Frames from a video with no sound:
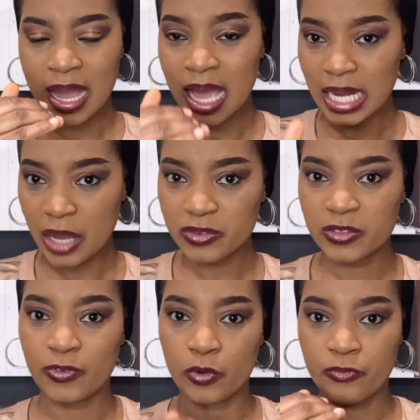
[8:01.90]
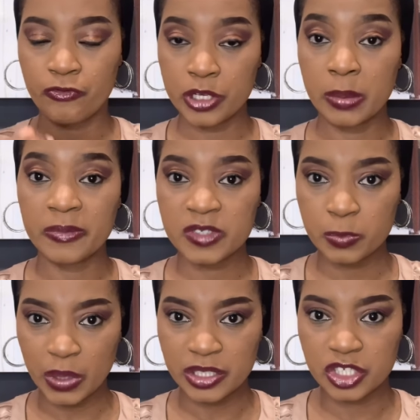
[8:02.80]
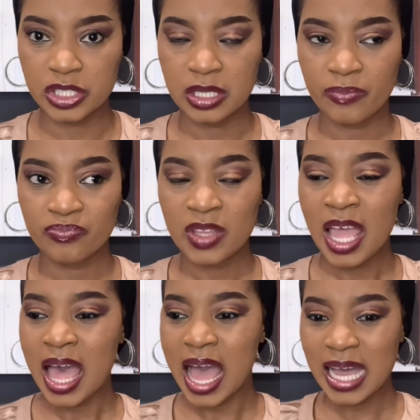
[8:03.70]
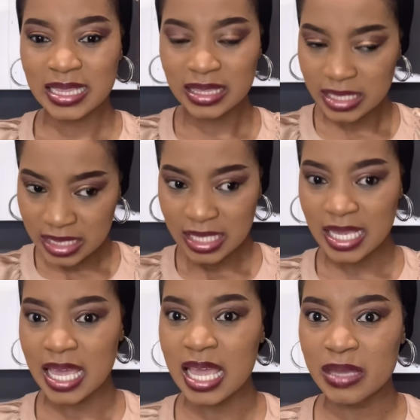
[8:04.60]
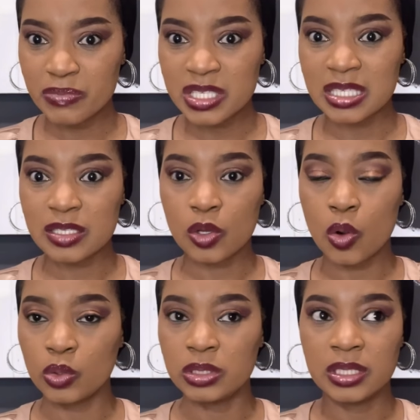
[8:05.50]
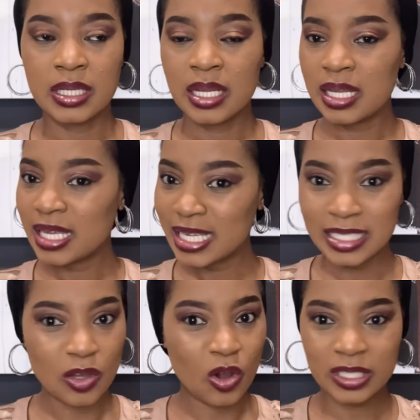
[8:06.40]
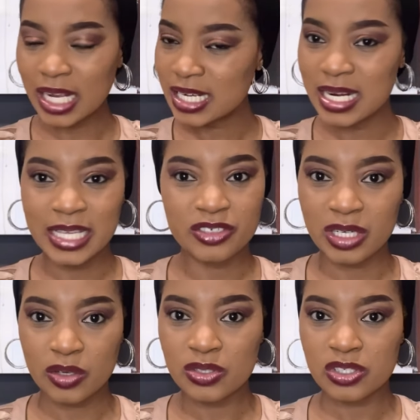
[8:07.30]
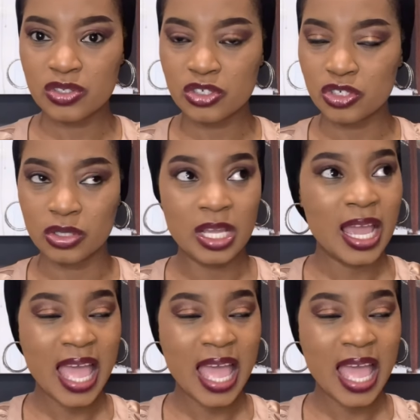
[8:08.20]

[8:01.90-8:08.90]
allows for freedom of speech, and this NBC's code is under the Nigerian constitution.